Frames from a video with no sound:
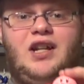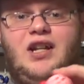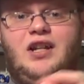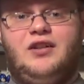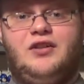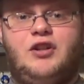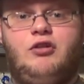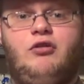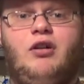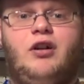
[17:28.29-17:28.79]

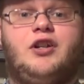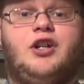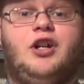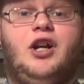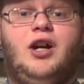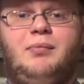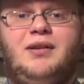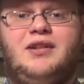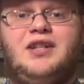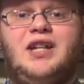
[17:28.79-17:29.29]
Into a
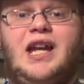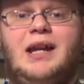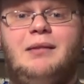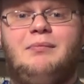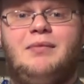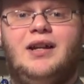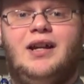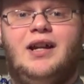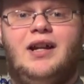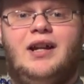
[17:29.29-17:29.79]
Kirby
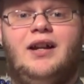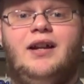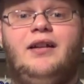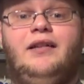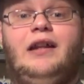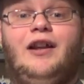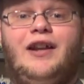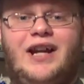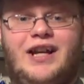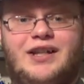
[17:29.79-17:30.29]
game,
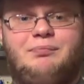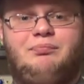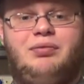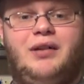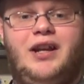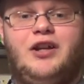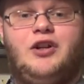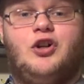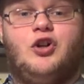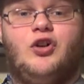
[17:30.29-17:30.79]
now that's
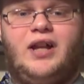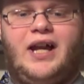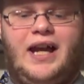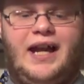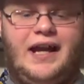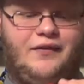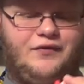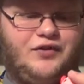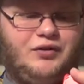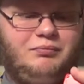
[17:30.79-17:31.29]
pretty cool, I
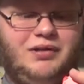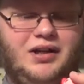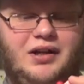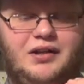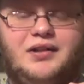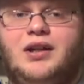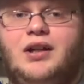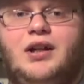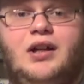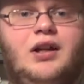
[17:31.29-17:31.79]
have to
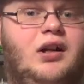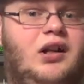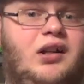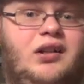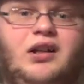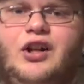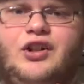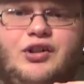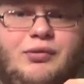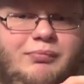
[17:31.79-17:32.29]
admit.
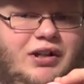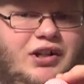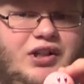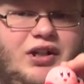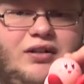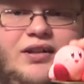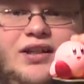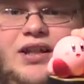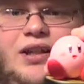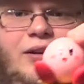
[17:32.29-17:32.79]
Not to
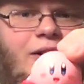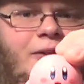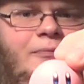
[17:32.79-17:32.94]
mention, the